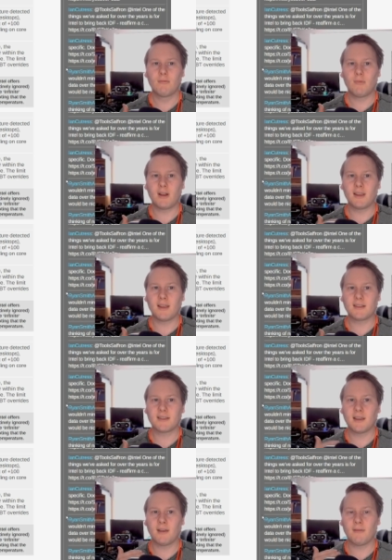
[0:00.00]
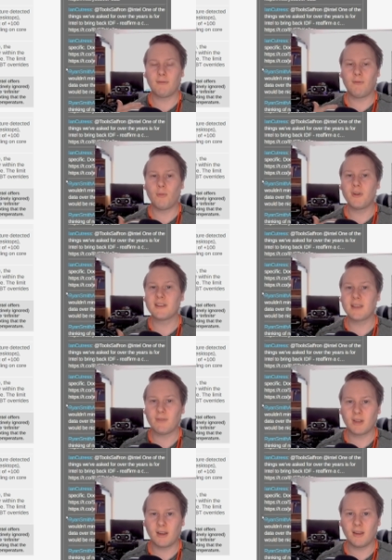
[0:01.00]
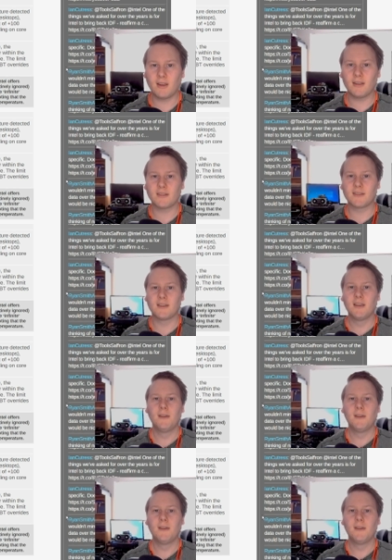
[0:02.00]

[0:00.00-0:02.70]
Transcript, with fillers: running at uh, four point seven gigahertz,